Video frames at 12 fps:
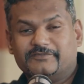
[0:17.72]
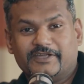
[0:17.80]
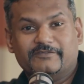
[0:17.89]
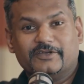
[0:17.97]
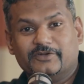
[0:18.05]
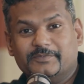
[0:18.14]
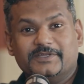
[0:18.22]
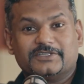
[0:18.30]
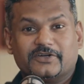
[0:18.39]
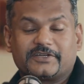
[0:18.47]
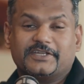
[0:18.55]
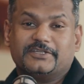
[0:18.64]
where we're going to be
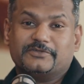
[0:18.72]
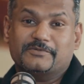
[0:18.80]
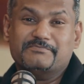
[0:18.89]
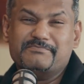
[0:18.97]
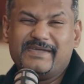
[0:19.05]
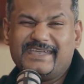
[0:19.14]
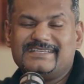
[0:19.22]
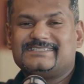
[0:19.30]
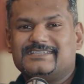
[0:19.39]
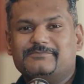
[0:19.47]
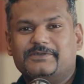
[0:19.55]
talking to amazing